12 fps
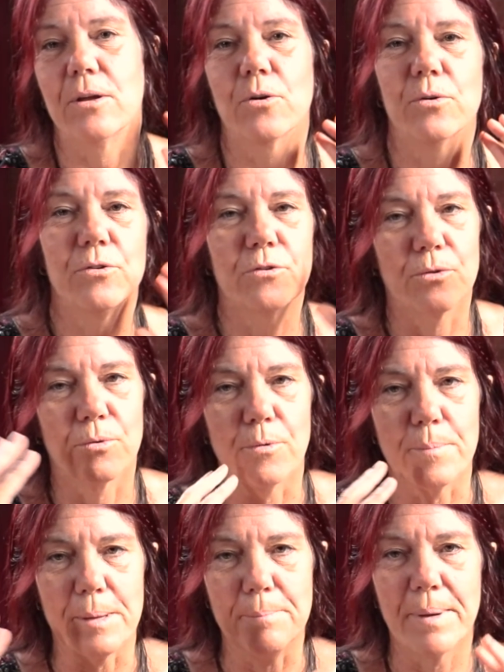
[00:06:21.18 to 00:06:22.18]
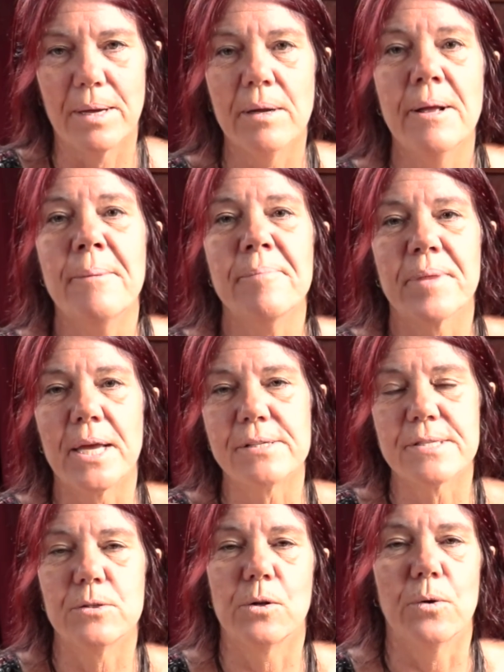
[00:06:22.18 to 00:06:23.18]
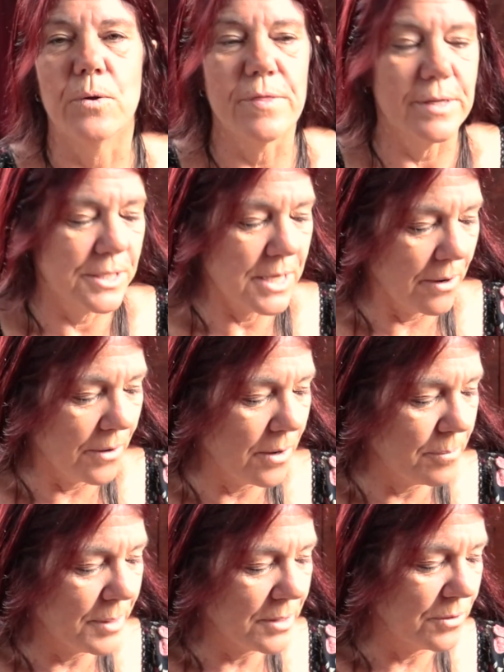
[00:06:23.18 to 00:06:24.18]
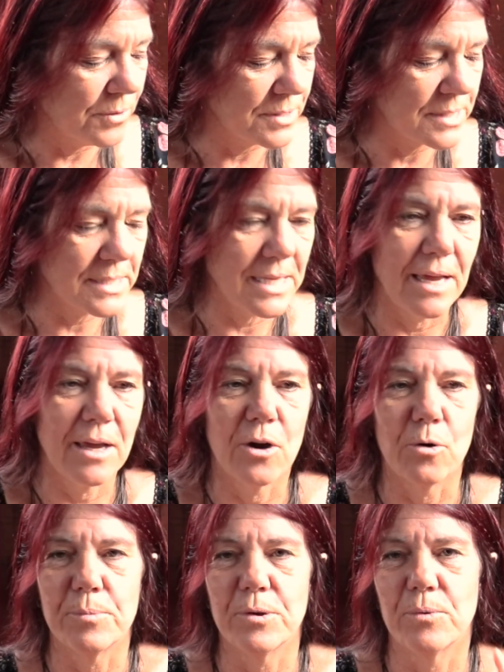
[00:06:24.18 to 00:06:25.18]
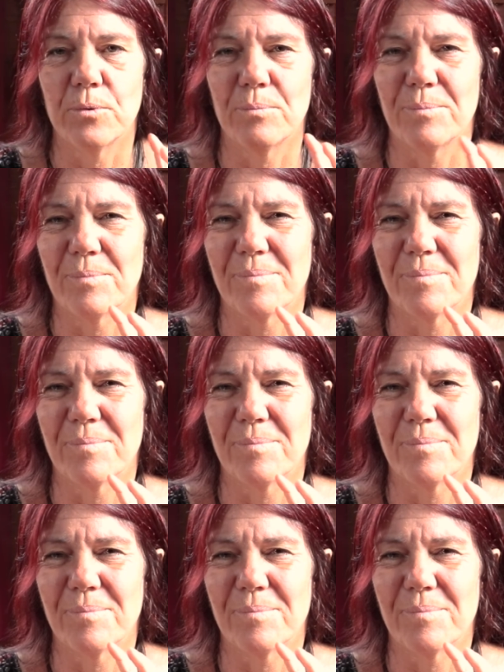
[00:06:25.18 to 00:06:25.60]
good to remember as you learn the tarot because they help you